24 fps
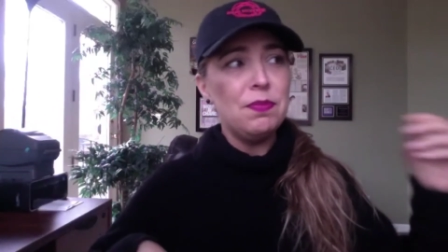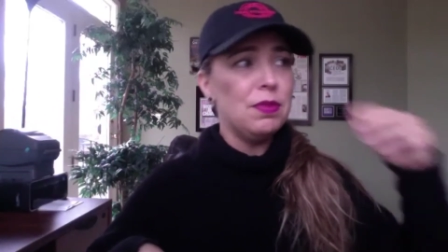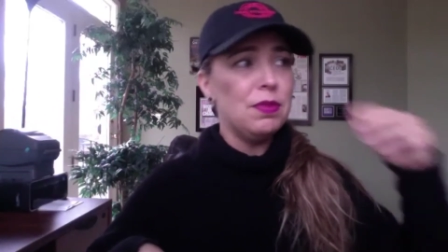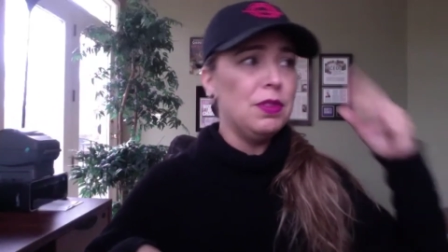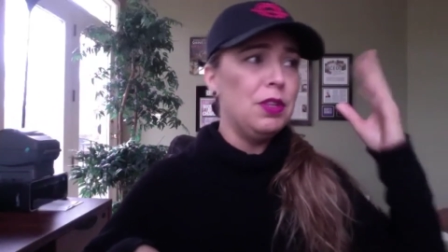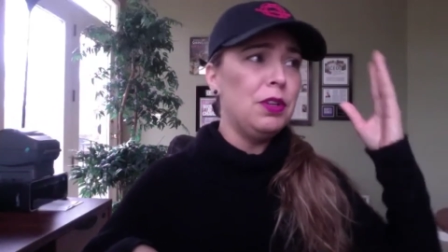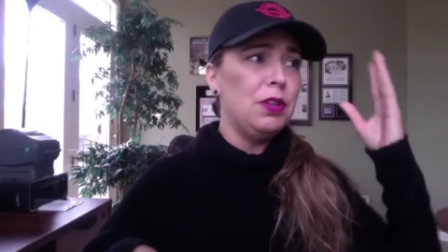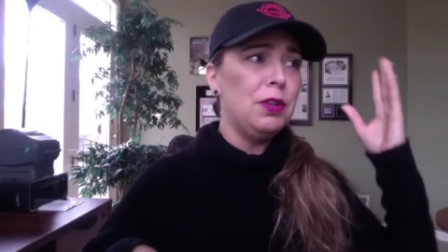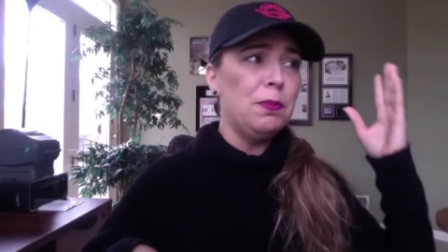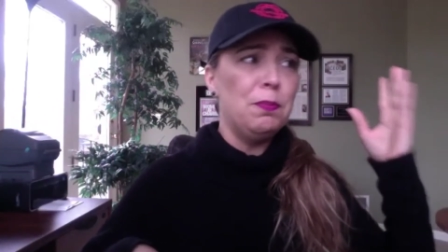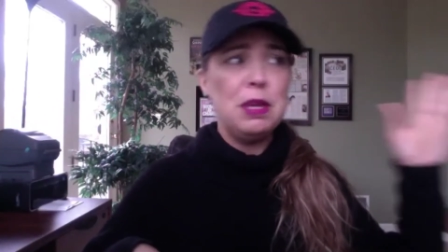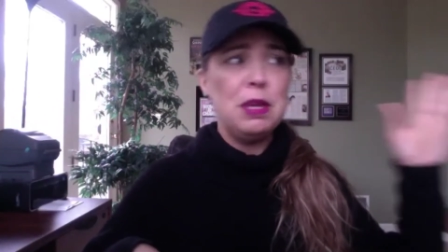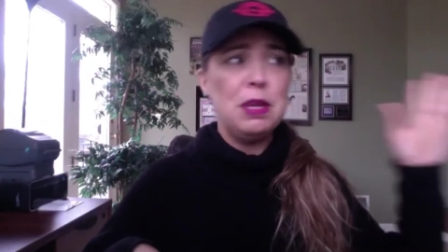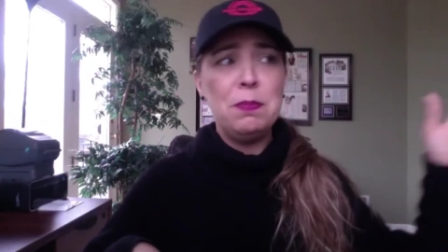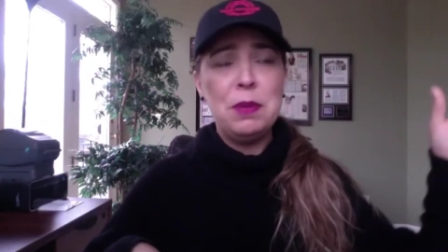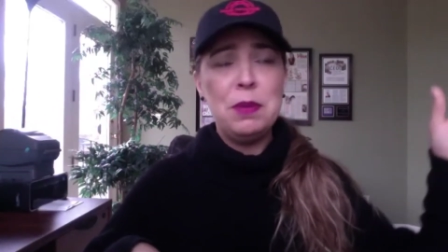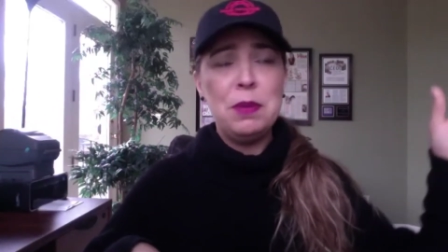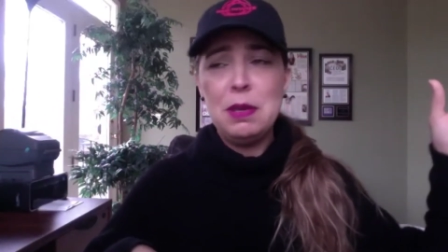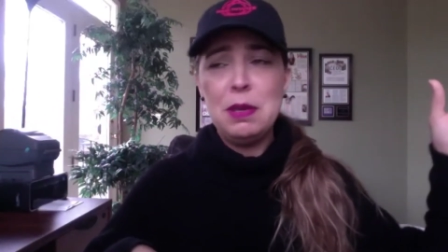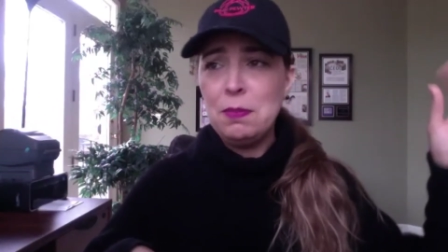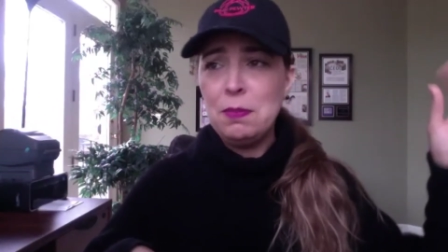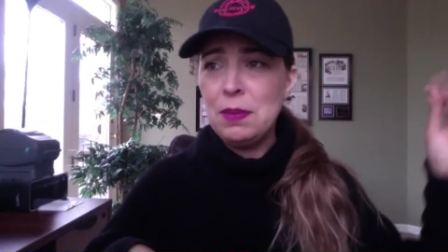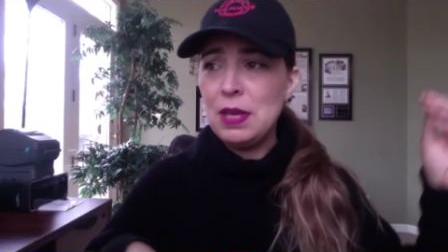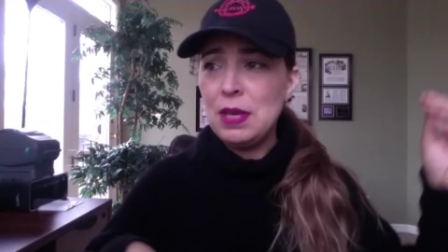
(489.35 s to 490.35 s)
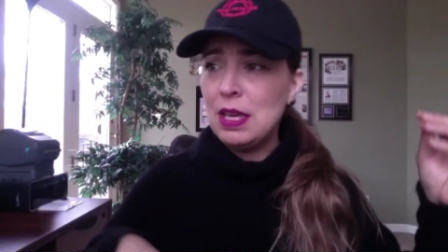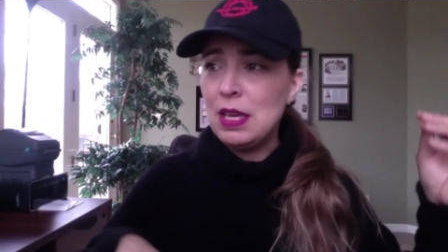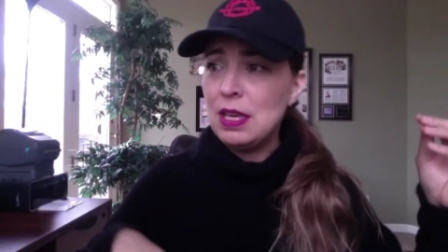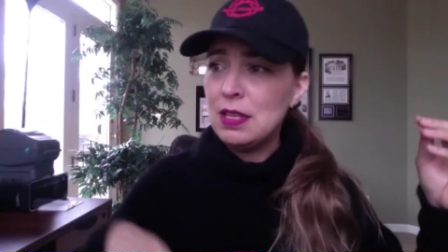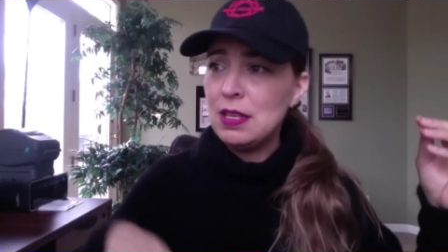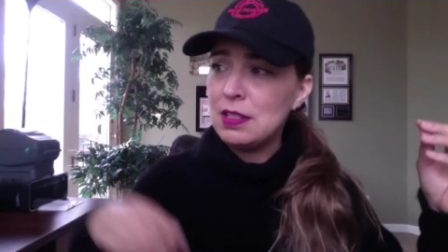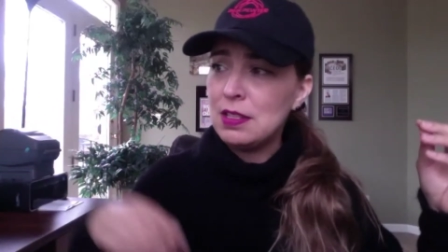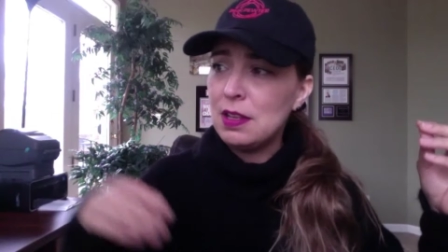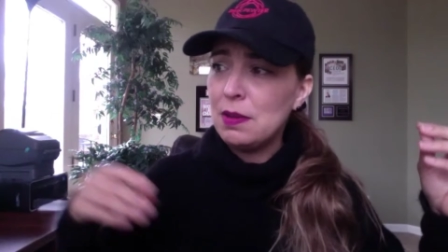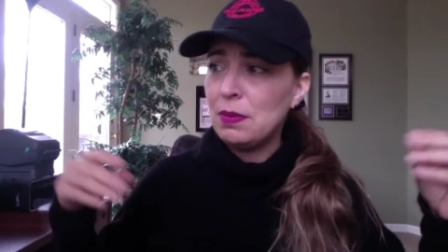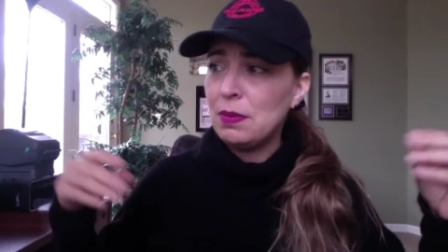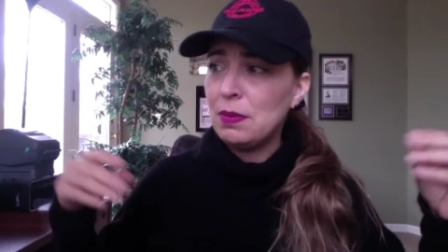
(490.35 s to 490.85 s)
their PPP,
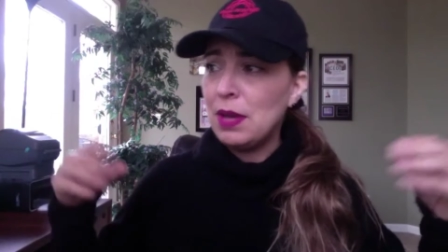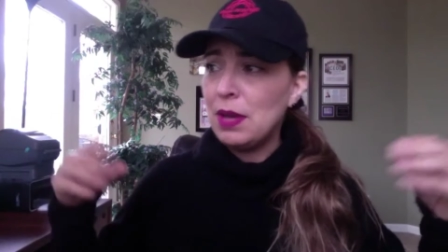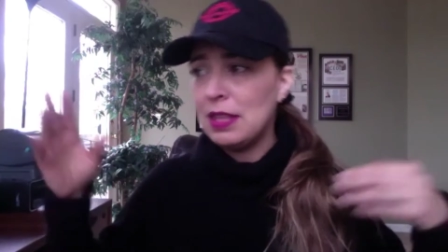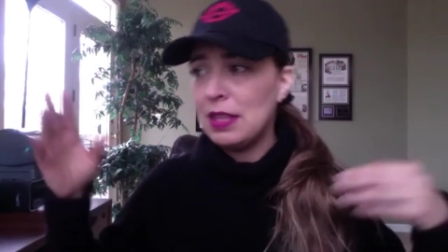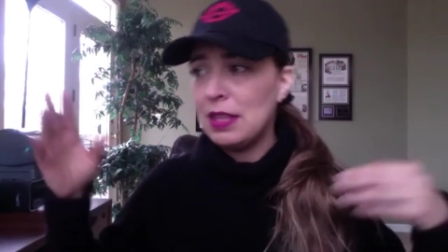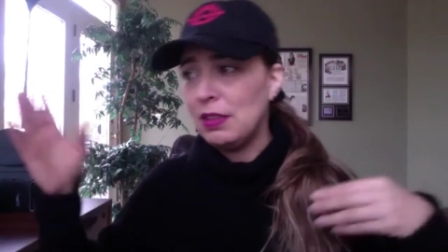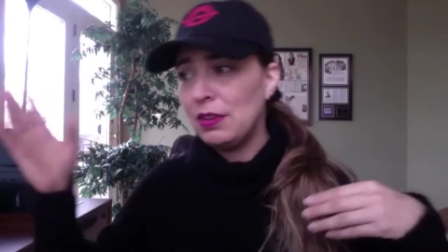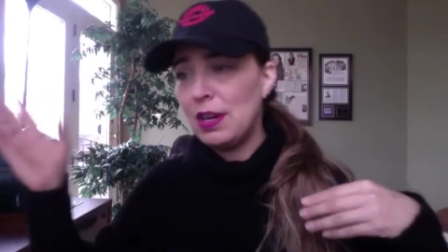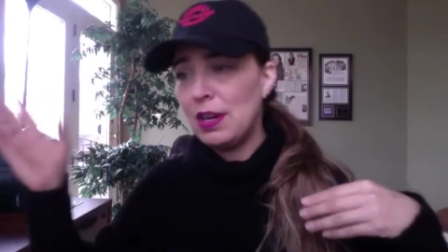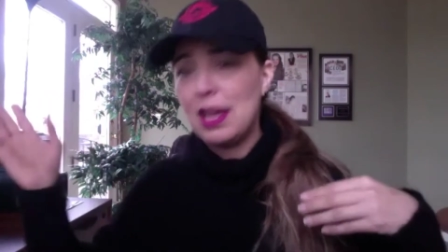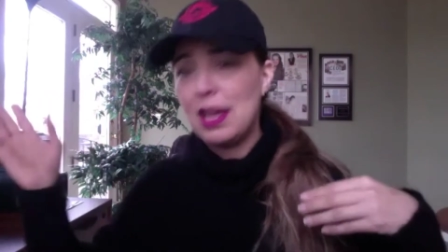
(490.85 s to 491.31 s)
some got their